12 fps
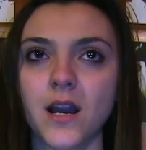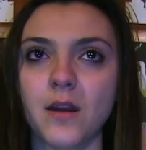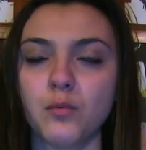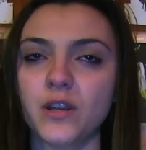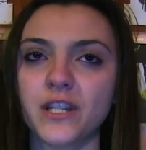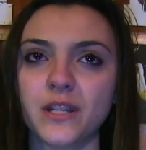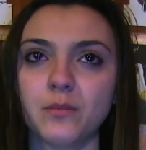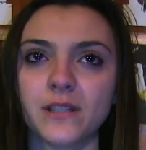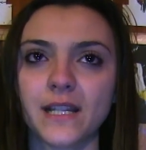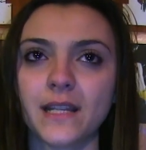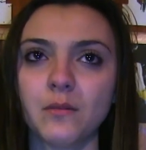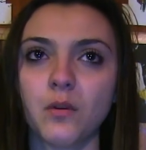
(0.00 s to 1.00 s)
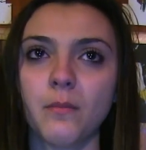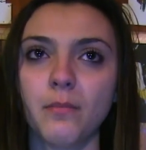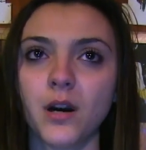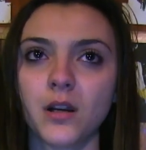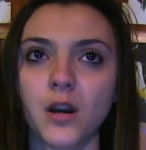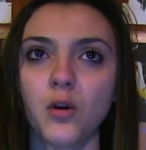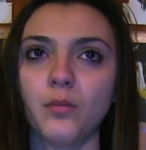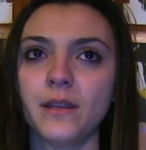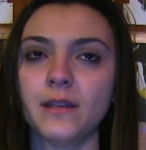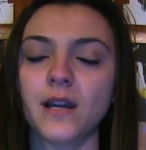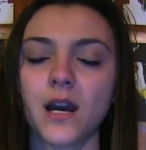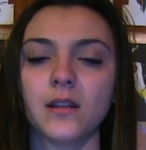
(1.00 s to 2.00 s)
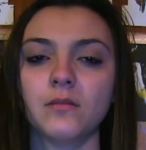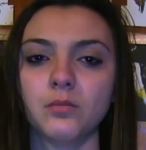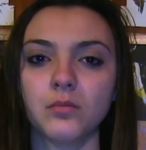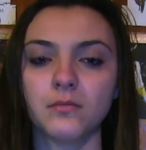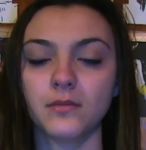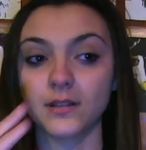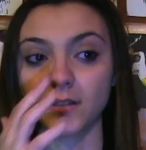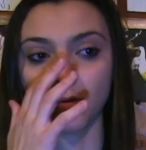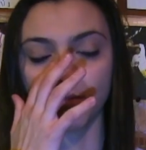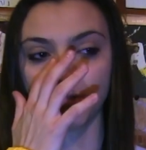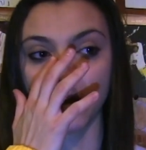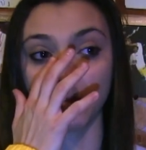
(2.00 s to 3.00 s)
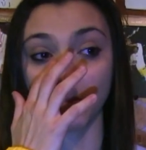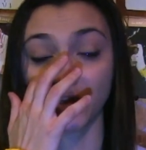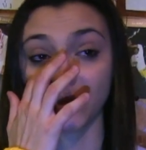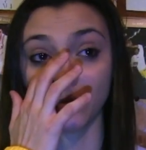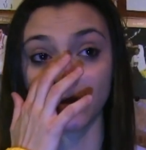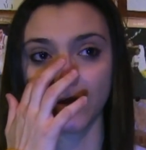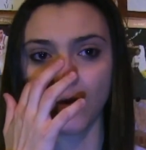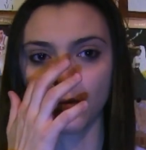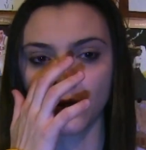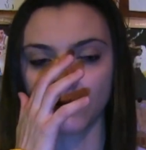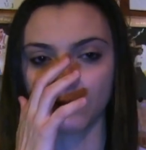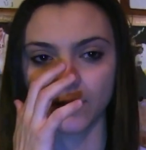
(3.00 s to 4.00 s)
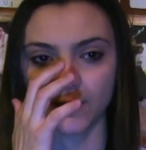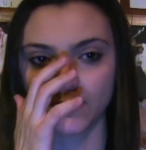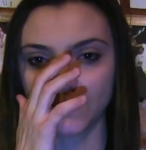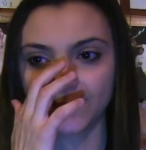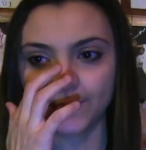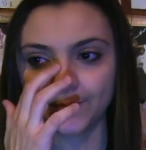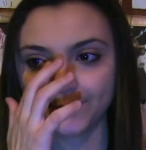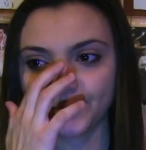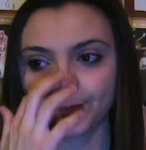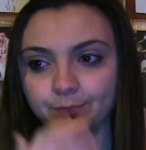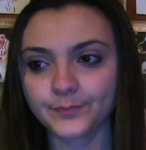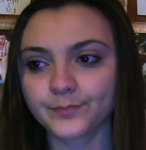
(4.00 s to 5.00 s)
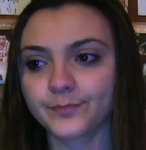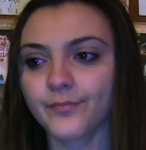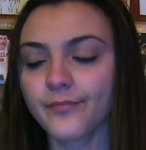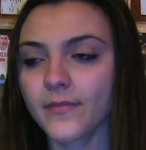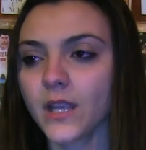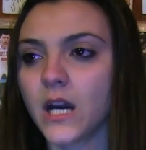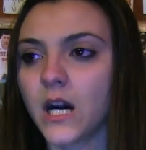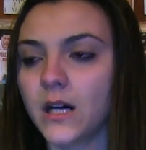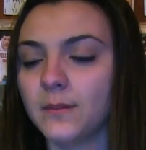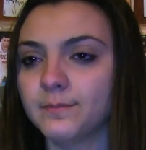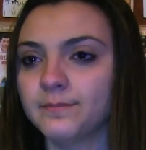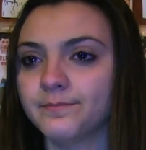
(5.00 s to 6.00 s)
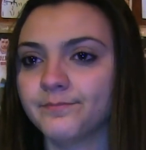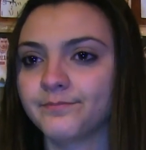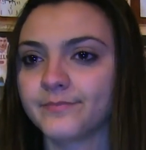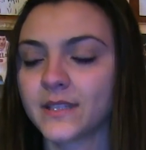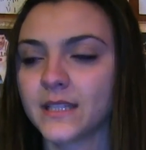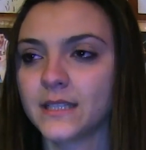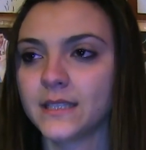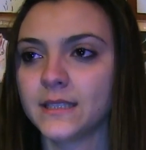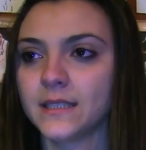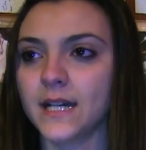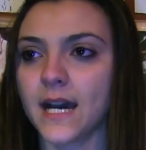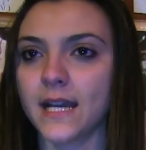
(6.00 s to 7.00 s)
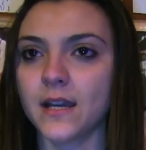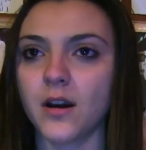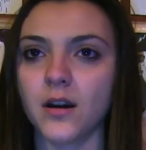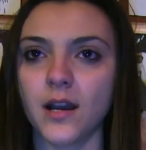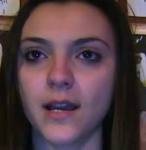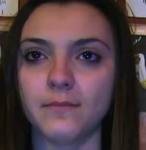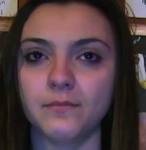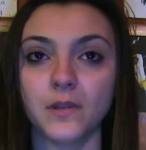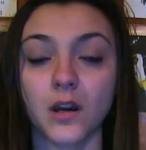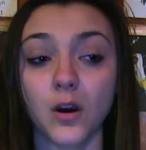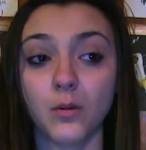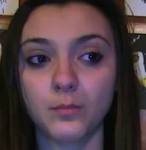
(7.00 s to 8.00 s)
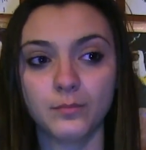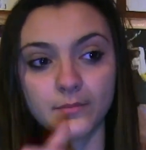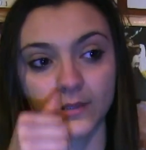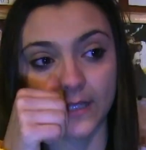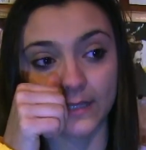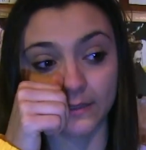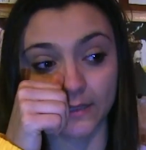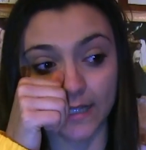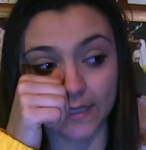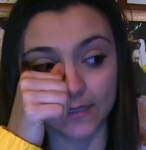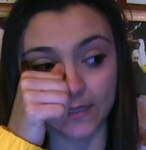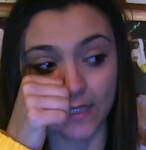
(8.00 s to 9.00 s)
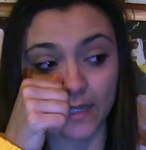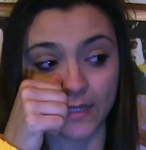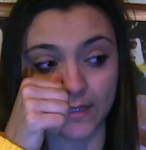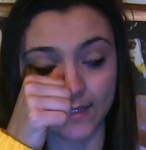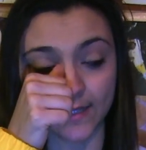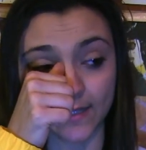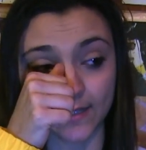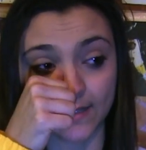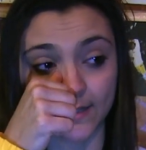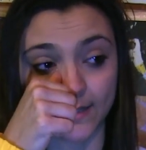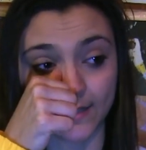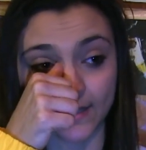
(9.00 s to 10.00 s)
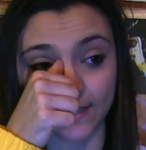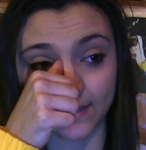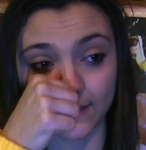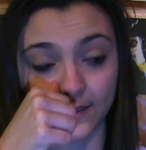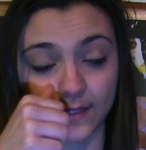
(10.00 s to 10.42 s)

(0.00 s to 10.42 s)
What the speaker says: I wish it was anyone but Kobe. I wish it was no one, but I hope his legacy is